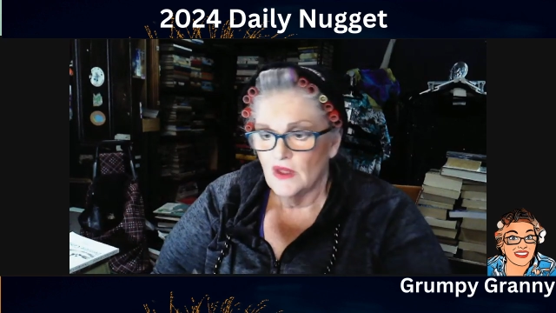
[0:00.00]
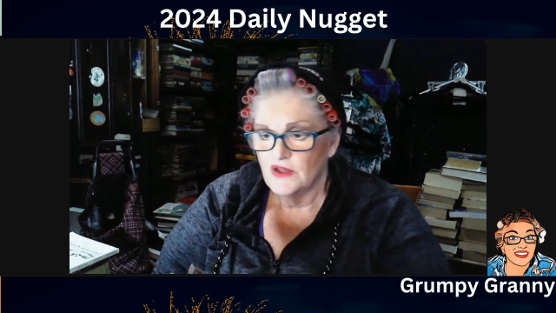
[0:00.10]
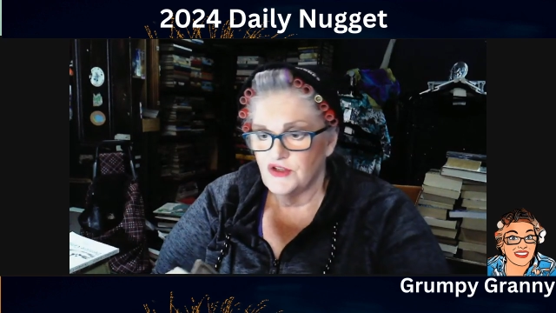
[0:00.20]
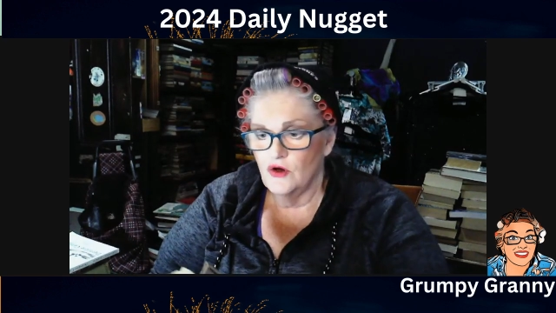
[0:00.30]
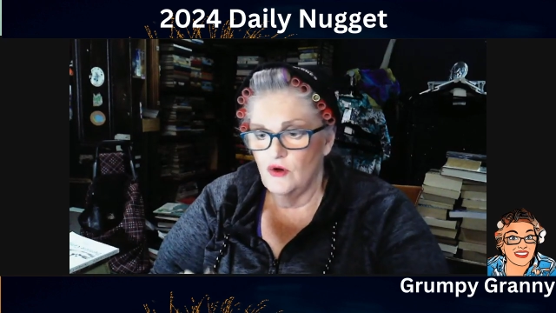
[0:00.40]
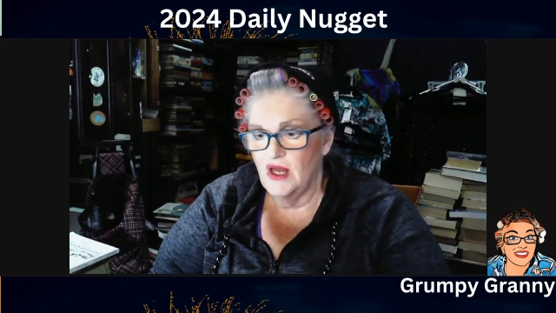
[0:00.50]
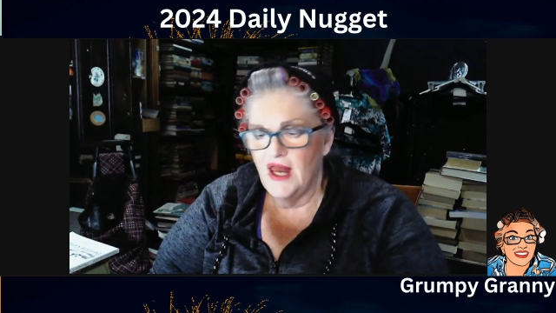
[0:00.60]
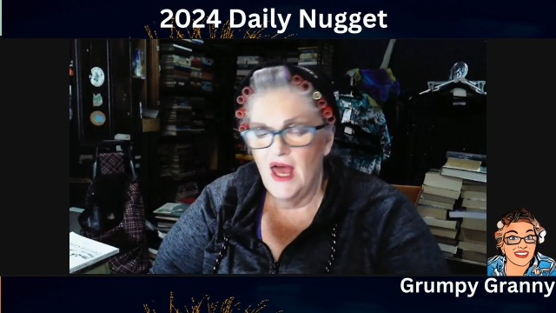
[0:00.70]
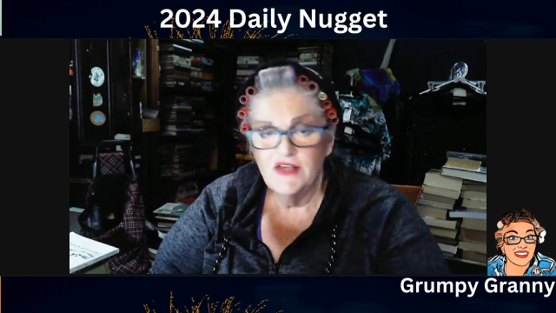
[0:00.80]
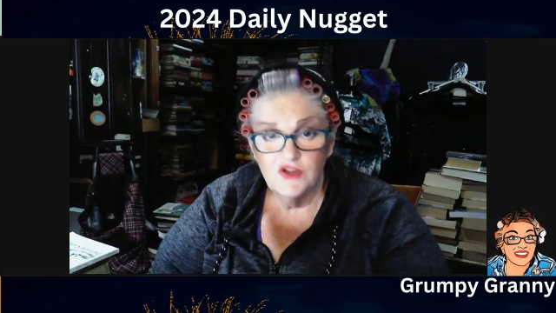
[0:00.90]
So it
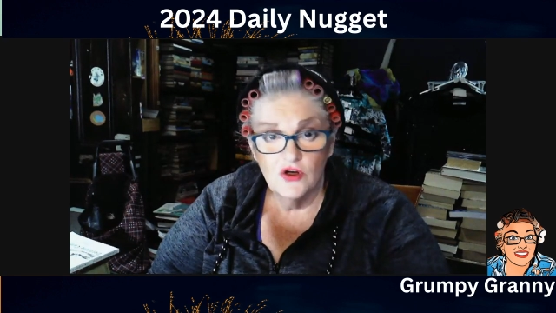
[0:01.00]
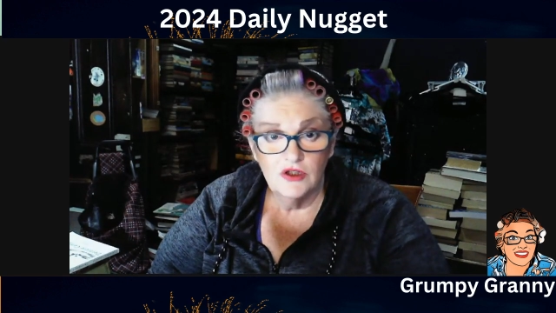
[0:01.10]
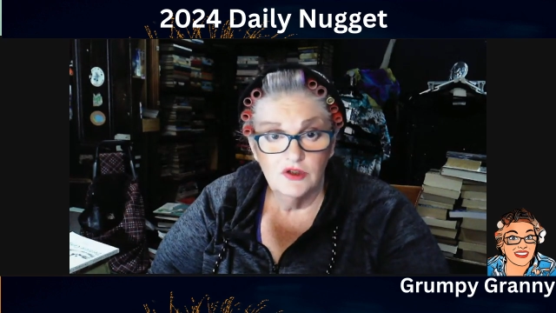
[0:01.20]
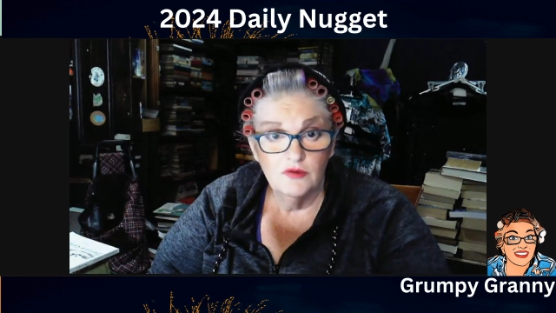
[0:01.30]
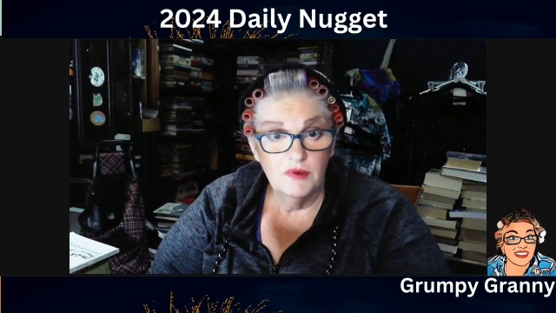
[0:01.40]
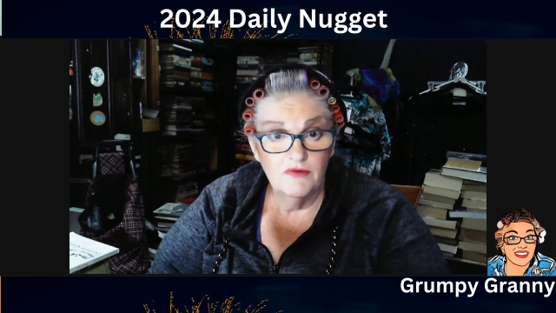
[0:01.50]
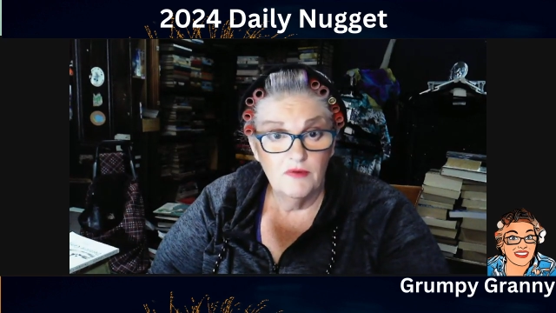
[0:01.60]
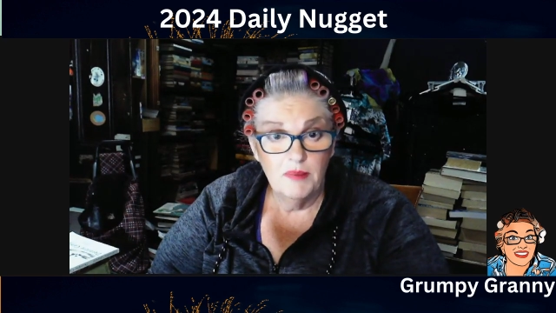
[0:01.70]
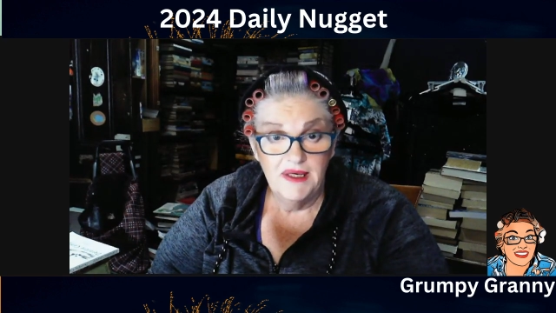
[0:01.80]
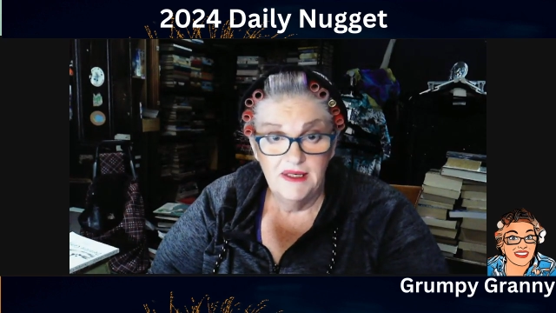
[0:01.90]
has got a little bit of
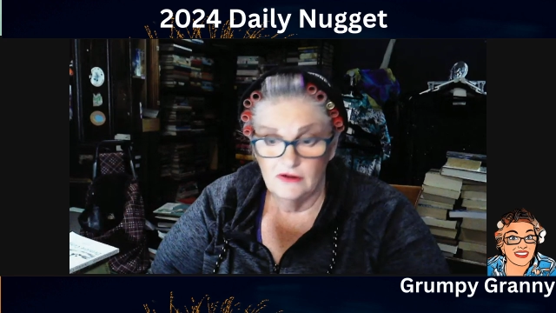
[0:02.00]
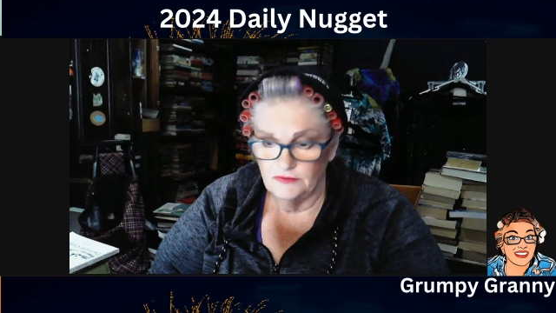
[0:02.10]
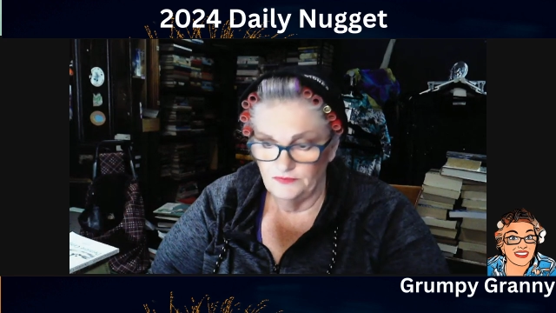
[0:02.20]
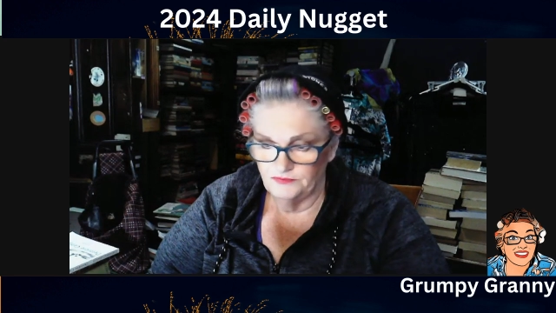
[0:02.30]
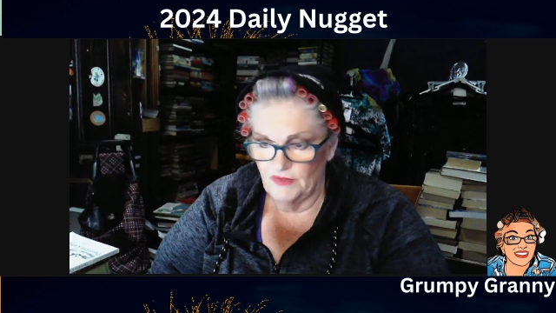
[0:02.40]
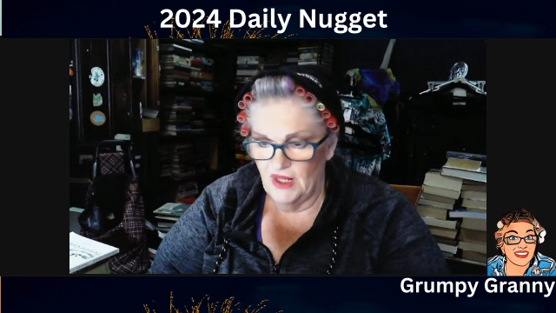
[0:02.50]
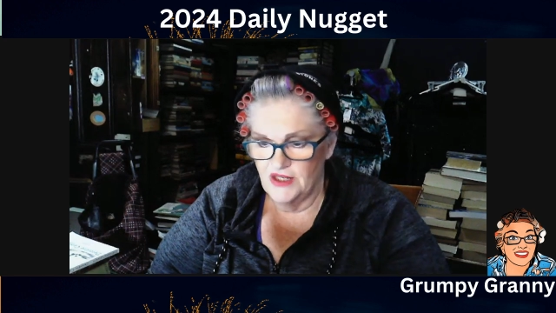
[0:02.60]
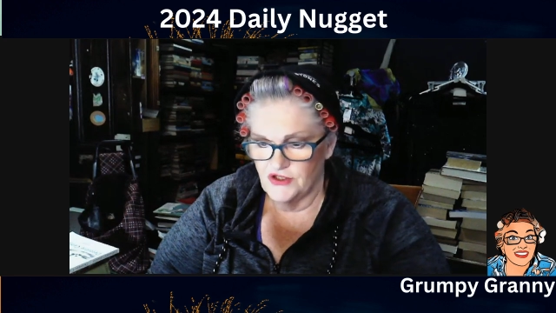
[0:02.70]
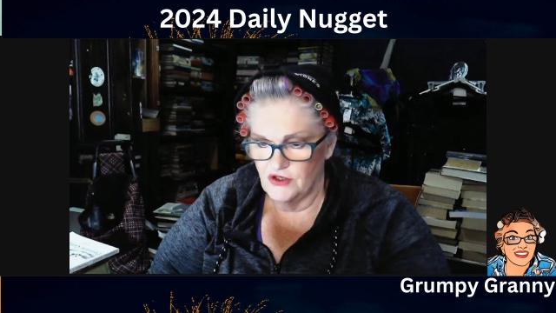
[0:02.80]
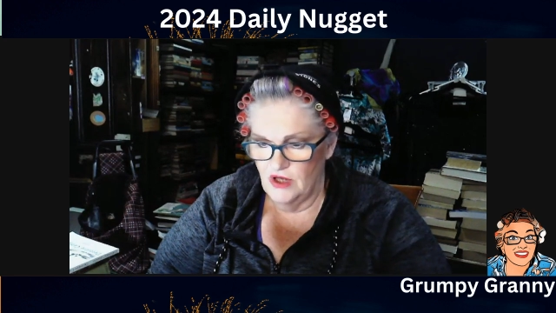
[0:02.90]
appeal, and
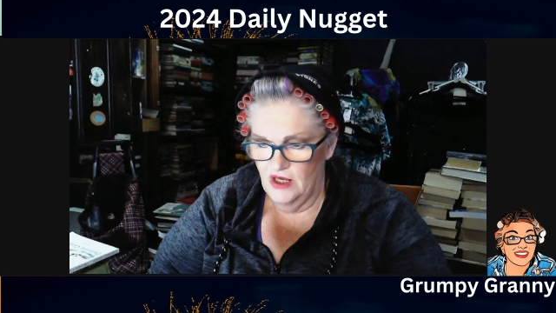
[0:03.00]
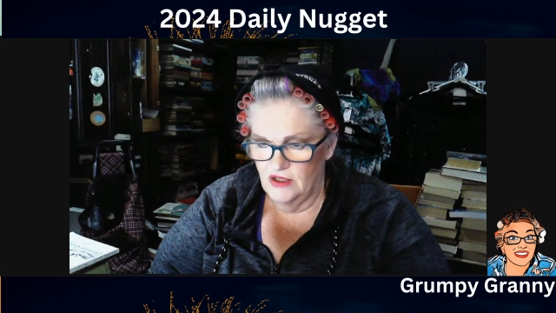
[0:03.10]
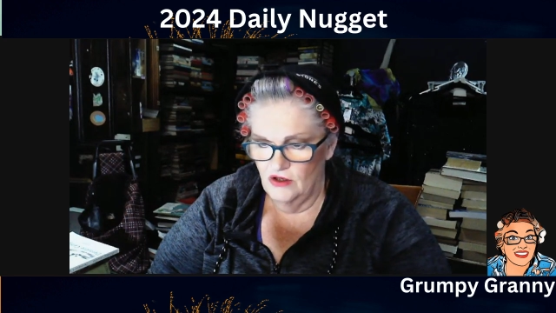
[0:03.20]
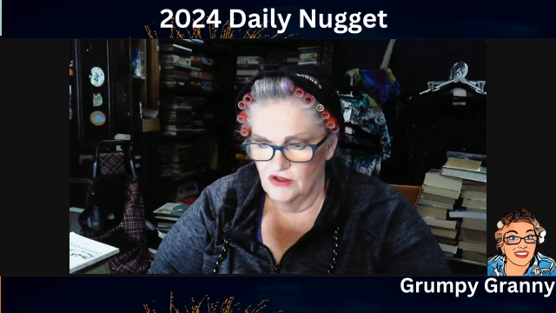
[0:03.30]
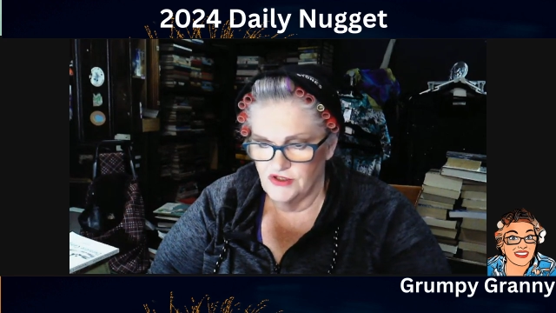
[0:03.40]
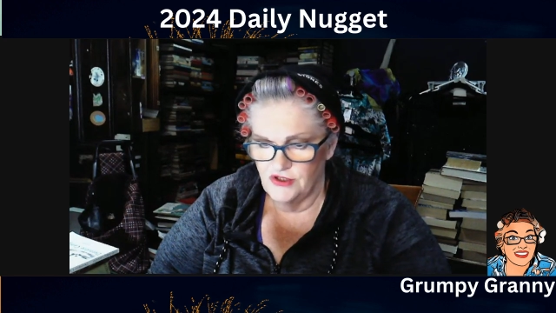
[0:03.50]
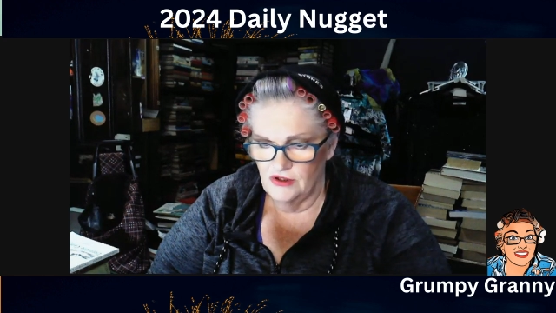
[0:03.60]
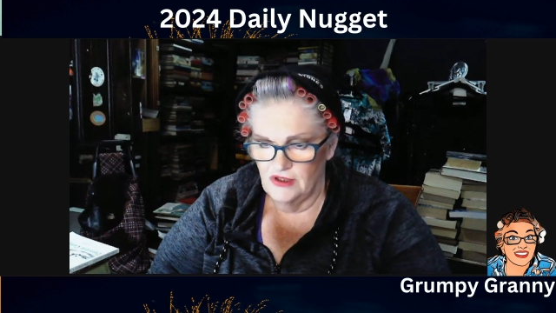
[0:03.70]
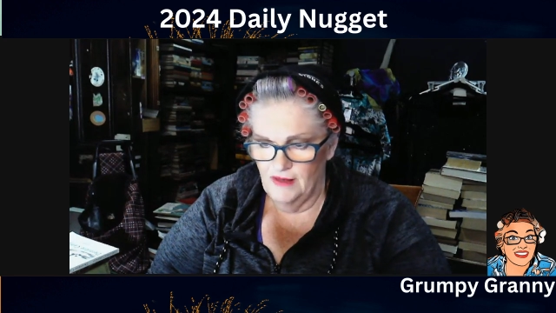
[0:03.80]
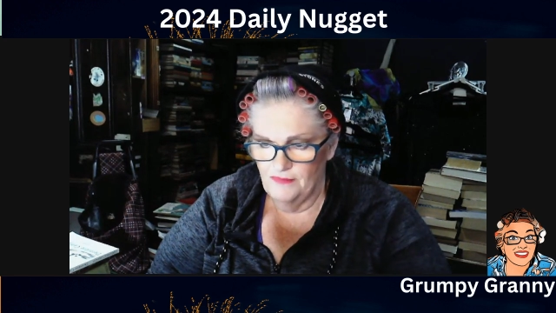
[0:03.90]
it's a nice little